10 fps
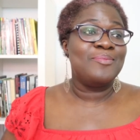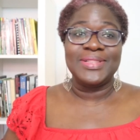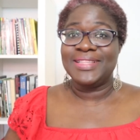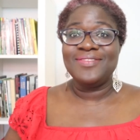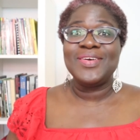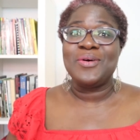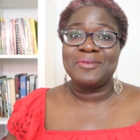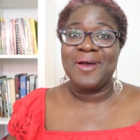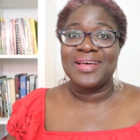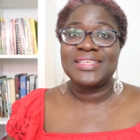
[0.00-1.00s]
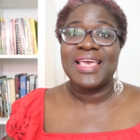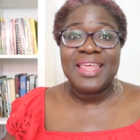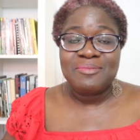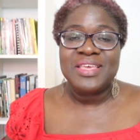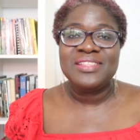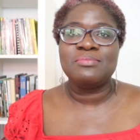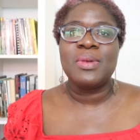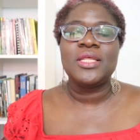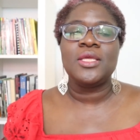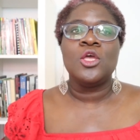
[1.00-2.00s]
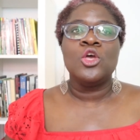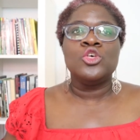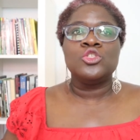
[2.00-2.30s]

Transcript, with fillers: Believe it or not, it means money.